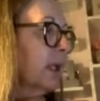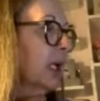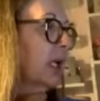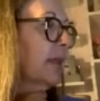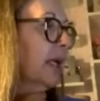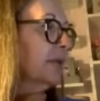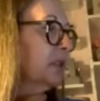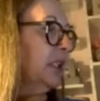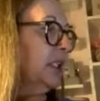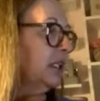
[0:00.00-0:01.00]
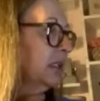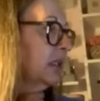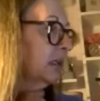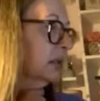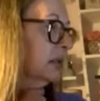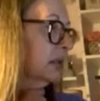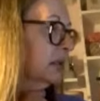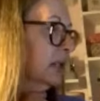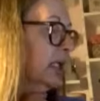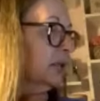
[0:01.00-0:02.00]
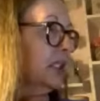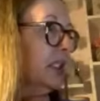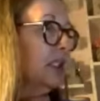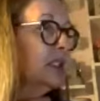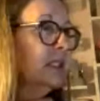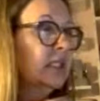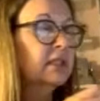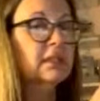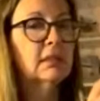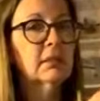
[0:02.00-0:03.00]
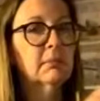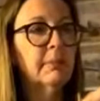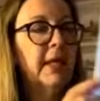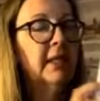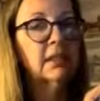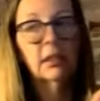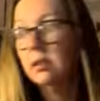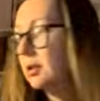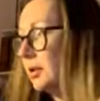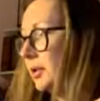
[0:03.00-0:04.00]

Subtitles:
and that'll take you to this pattern.